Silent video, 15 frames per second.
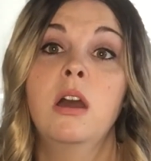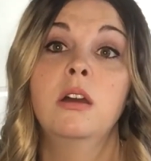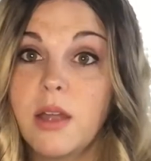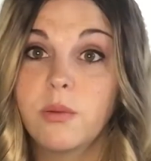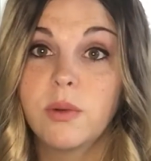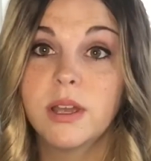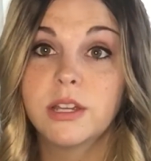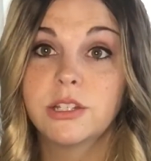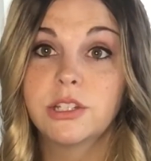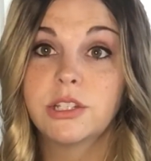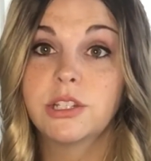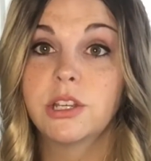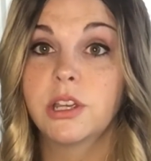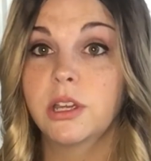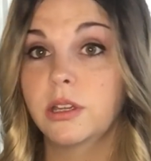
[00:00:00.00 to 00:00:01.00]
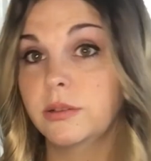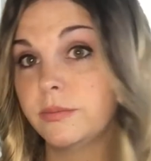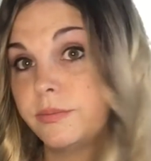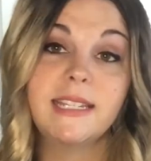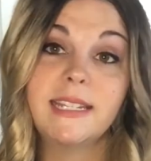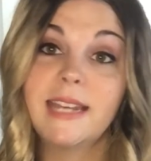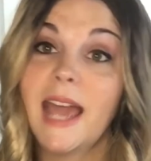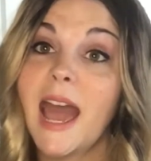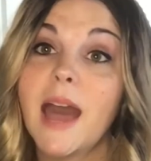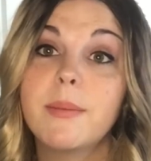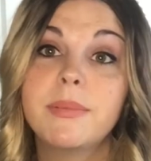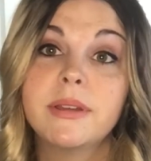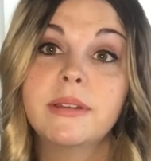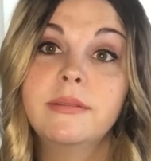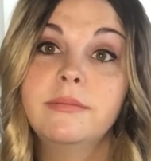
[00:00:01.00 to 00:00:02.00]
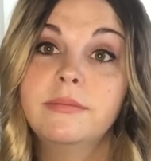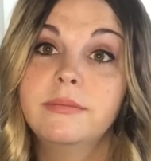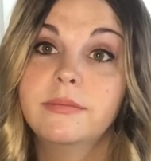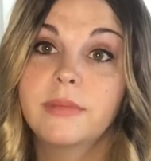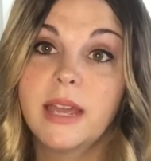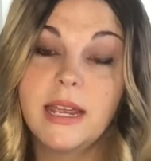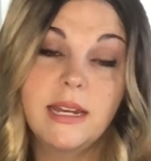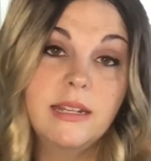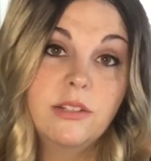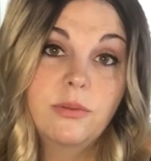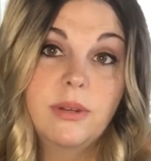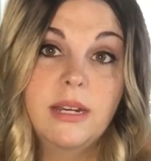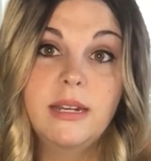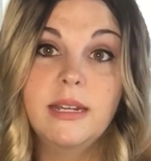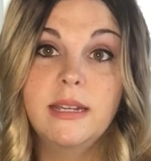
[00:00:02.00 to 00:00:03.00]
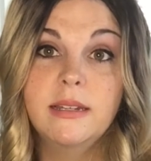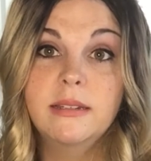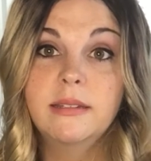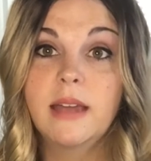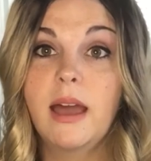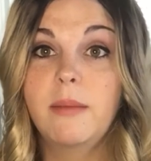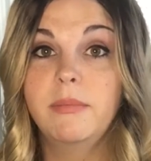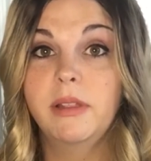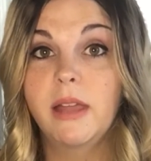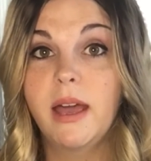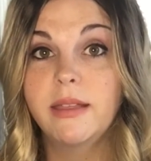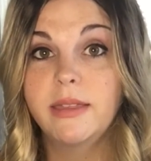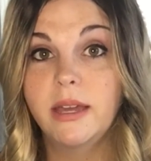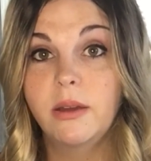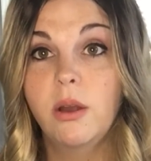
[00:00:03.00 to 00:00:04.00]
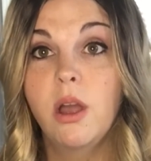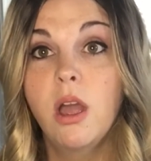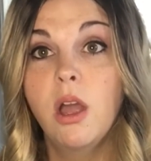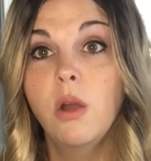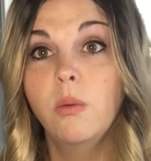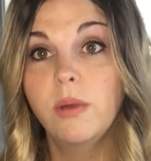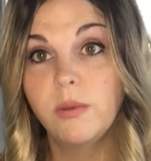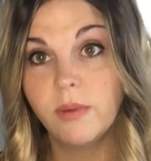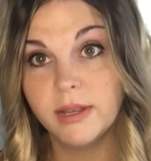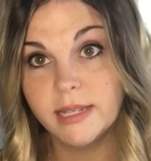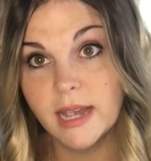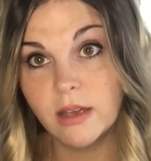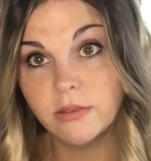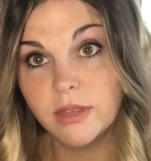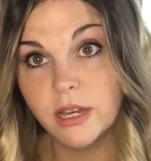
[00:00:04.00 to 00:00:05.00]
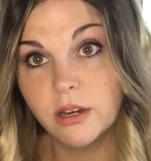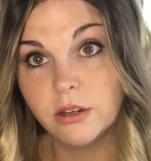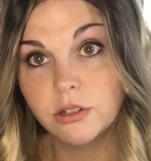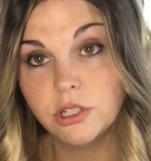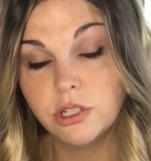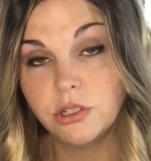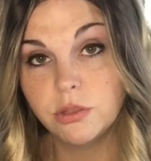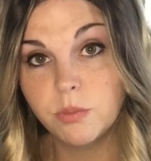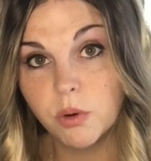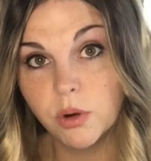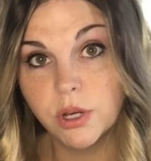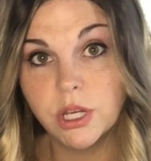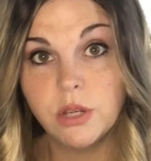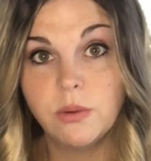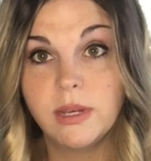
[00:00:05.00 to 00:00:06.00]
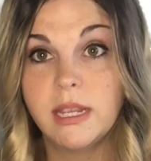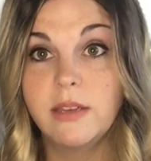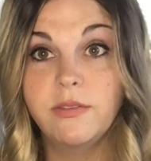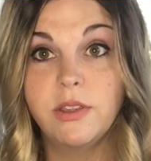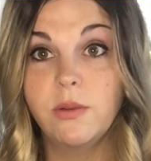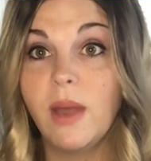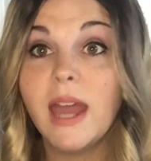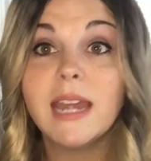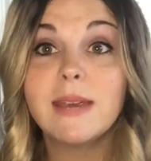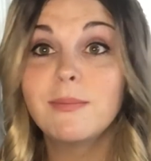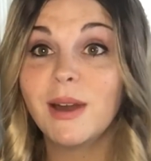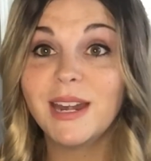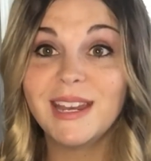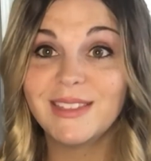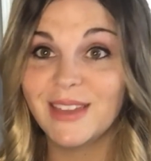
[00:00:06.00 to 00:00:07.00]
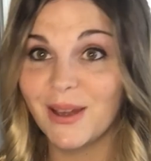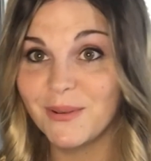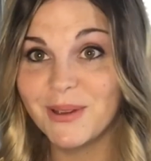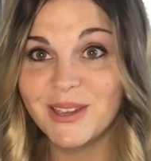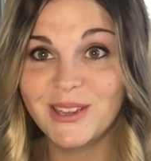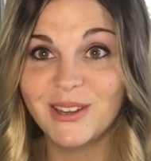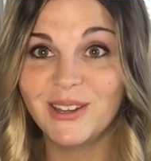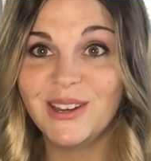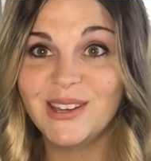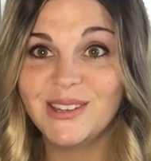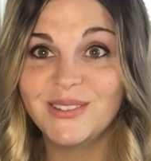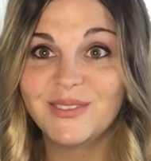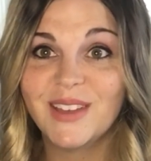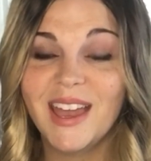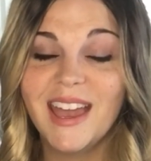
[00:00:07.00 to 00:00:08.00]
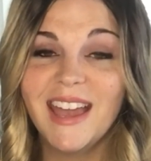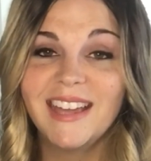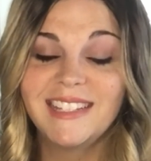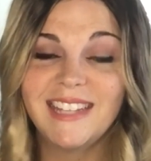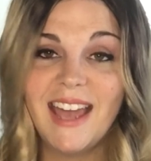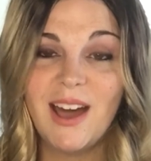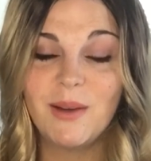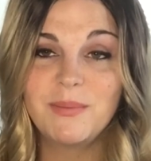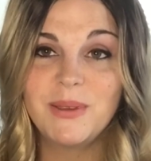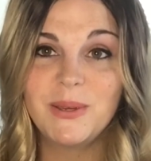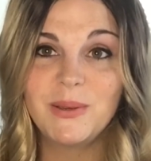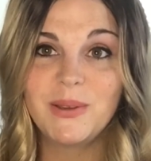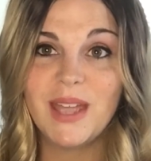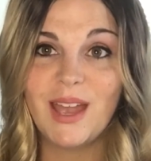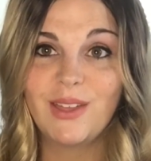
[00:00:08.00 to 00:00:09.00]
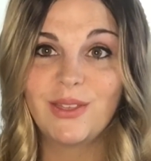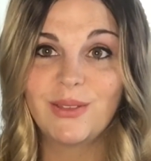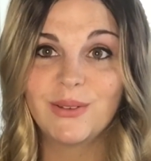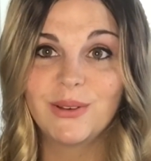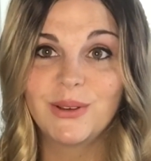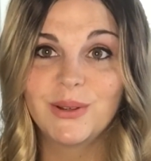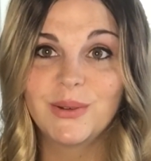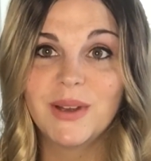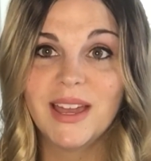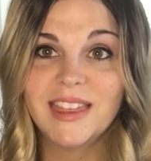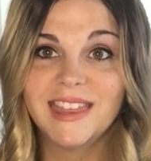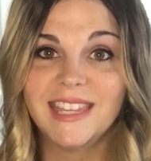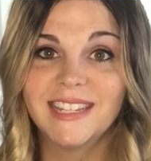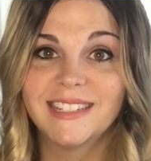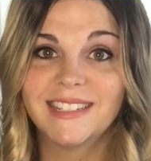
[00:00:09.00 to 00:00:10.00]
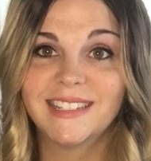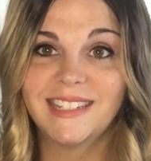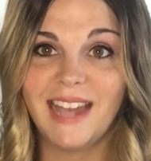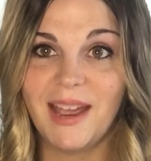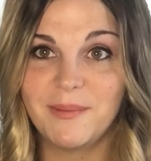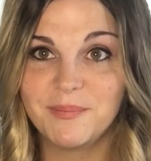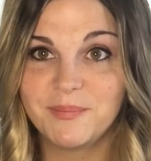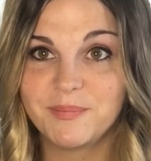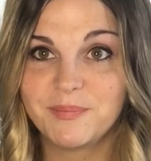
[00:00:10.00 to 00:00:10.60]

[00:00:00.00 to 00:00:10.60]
I wish it didn't happen. It is what it is. I'm glad that we went down there to support you and give you any money that we could have to help you get through this time.